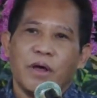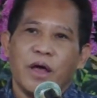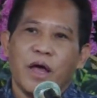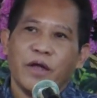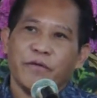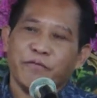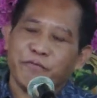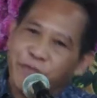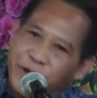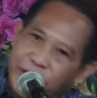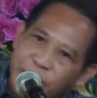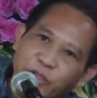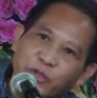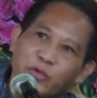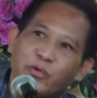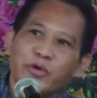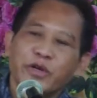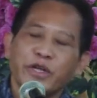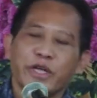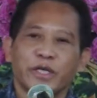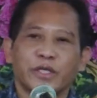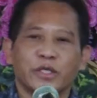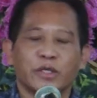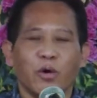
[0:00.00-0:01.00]
and
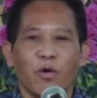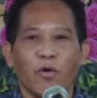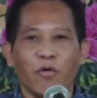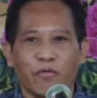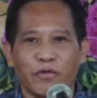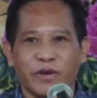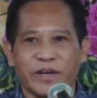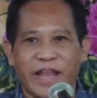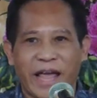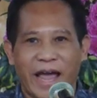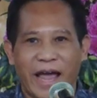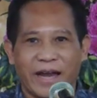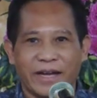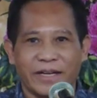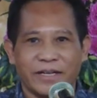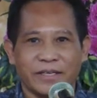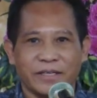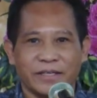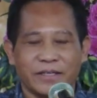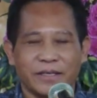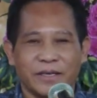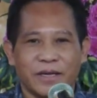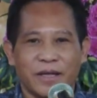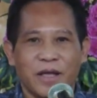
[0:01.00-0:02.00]
victorious over them,
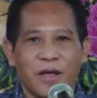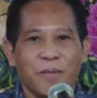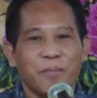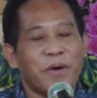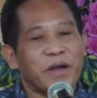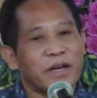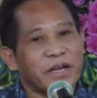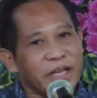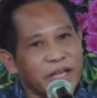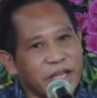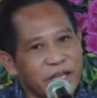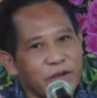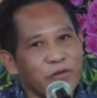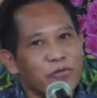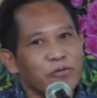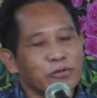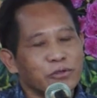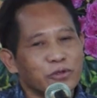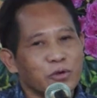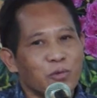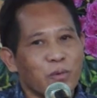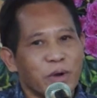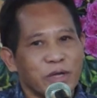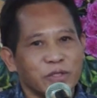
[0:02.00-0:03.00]
but He
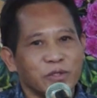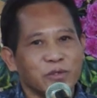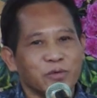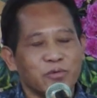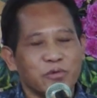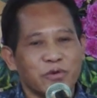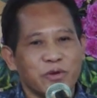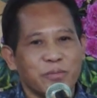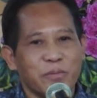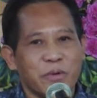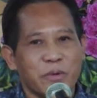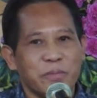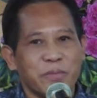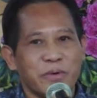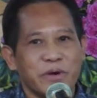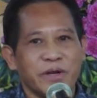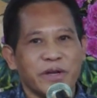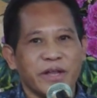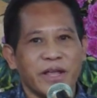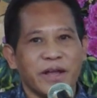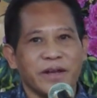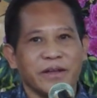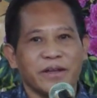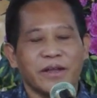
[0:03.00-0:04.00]
also wants to remember
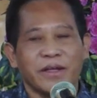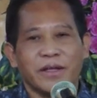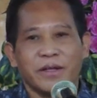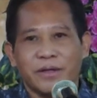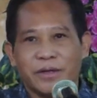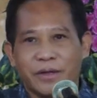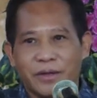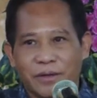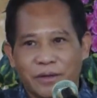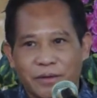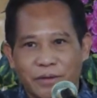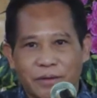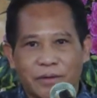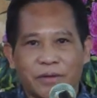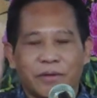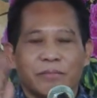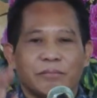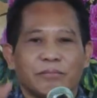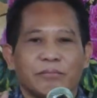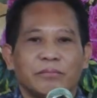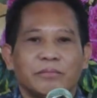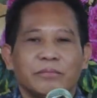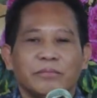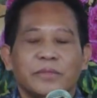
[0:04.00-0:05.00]
that
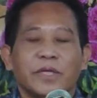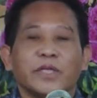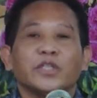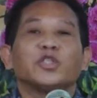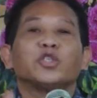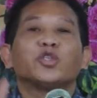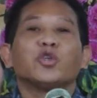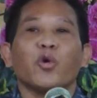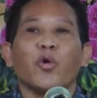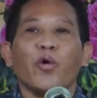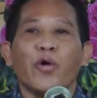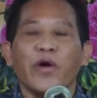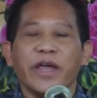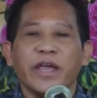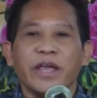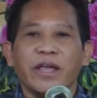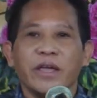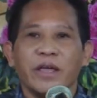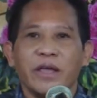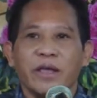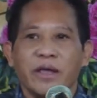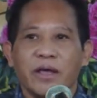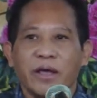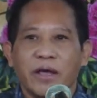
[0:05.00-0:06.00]
the
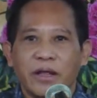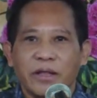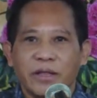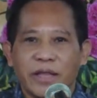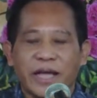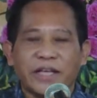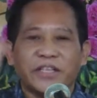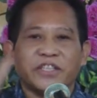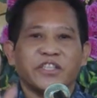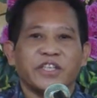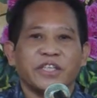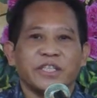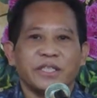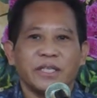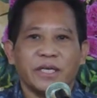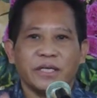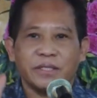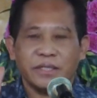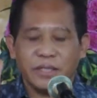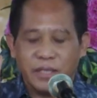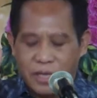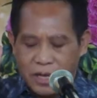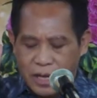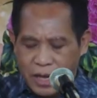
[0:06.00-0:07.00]
joy that
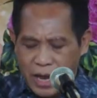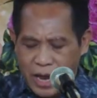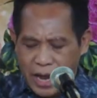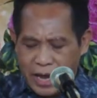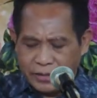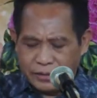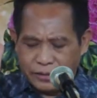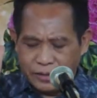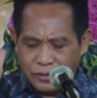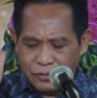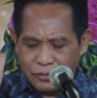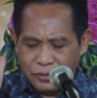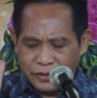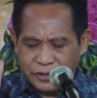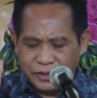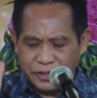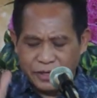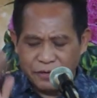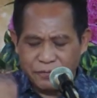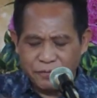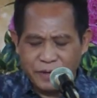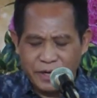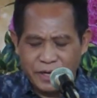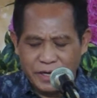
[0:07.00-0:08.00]
Jesus has
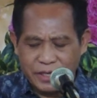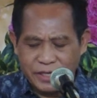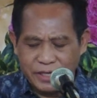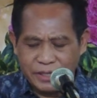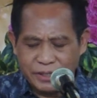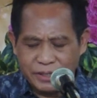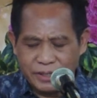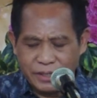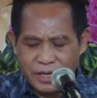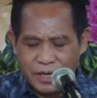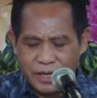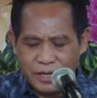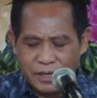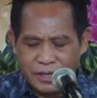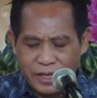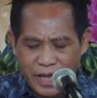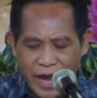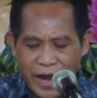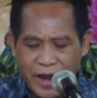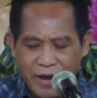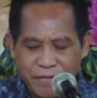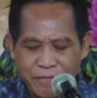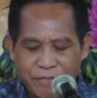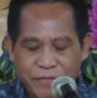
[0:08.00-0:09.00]
received in His
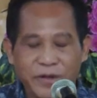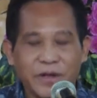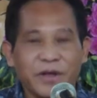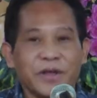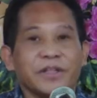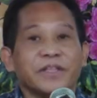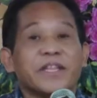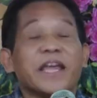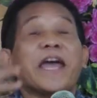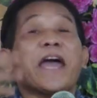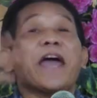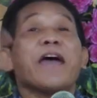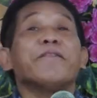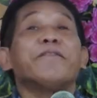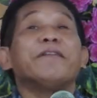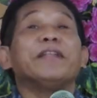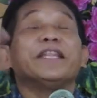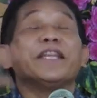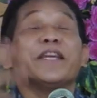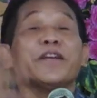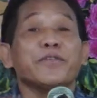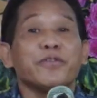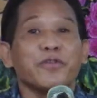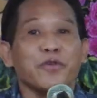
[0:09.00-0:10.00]
life, the
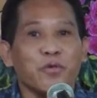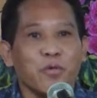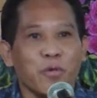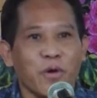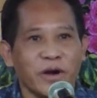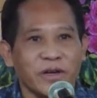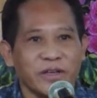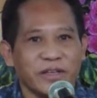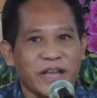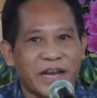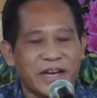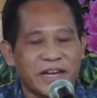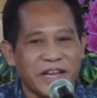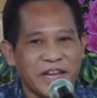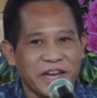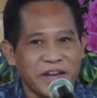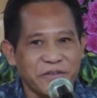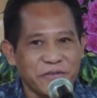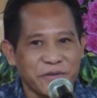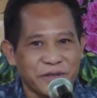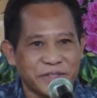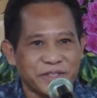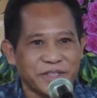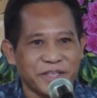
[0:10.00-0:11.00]
heavenly reward that
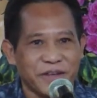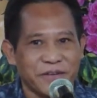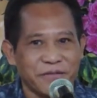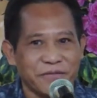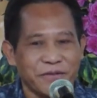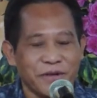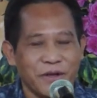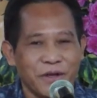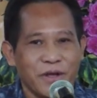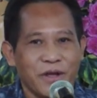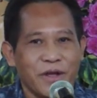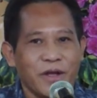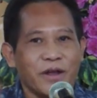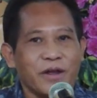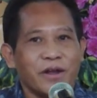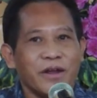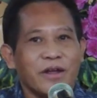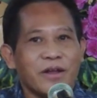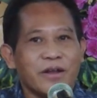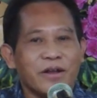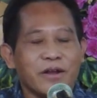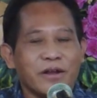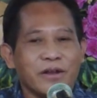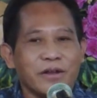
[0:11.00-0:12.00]
He received,
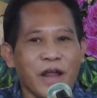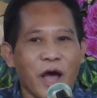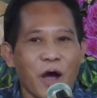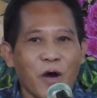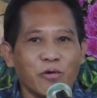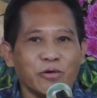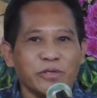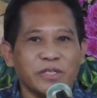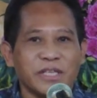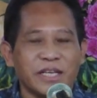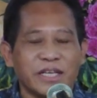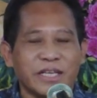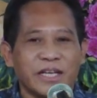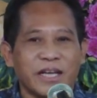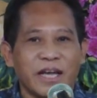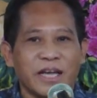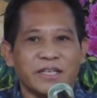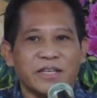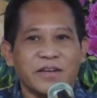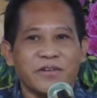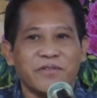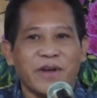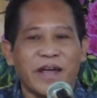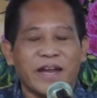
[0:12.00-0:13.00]
now sitting
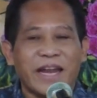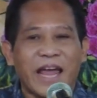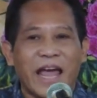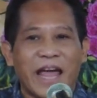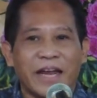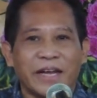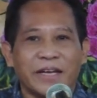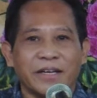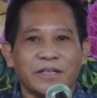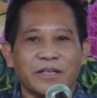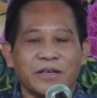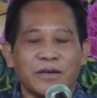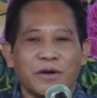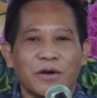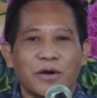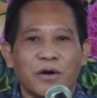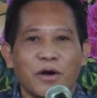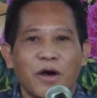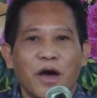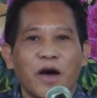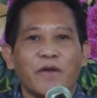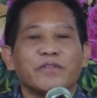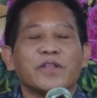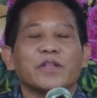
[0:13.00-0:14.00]
at the right hand
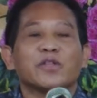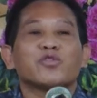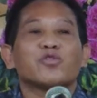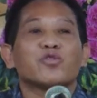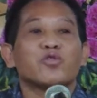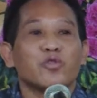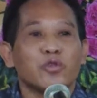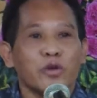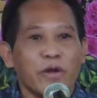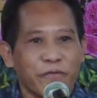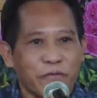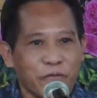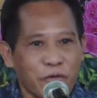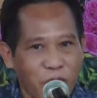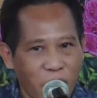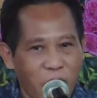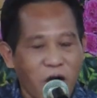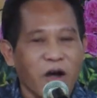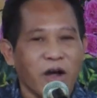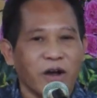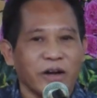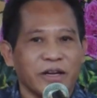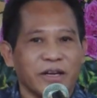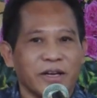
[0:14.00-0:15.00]
of the throne of
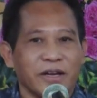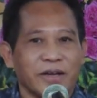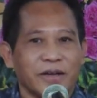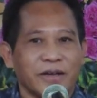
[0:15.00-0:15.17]
God.